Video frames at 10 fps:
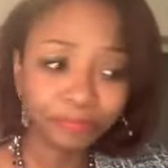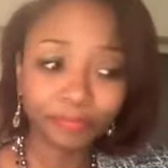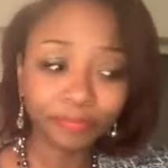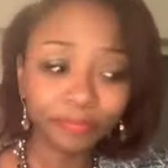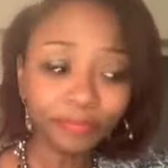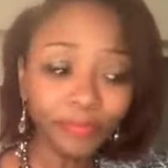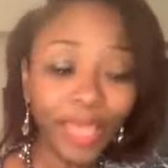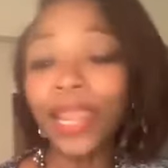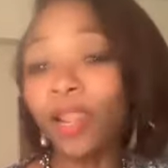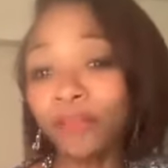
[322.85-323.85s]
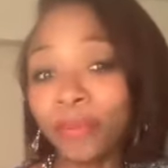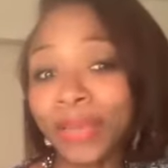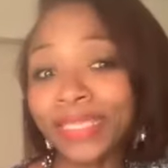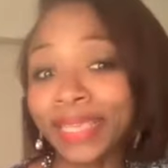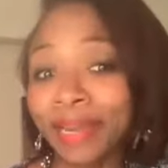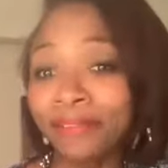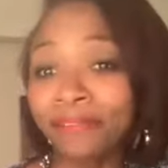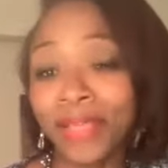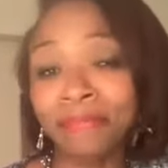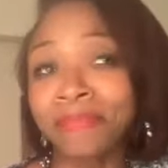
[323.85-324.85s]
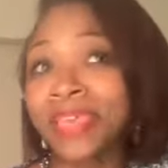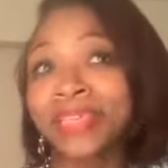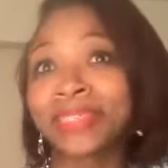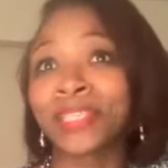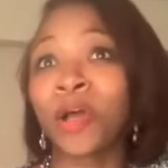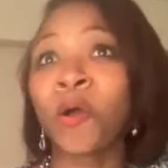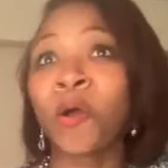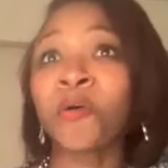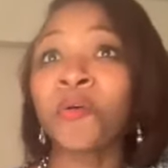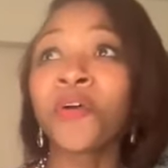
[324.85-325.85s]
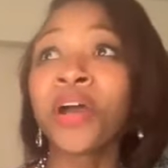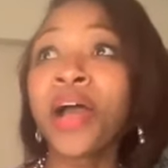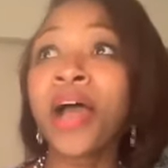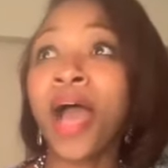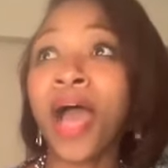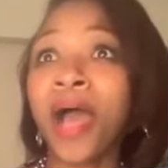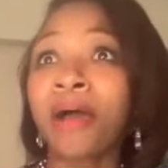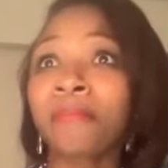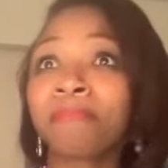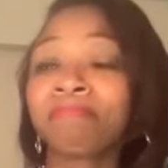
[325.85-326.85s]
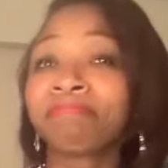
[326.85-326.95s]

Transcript: mm And loving myself and being so uh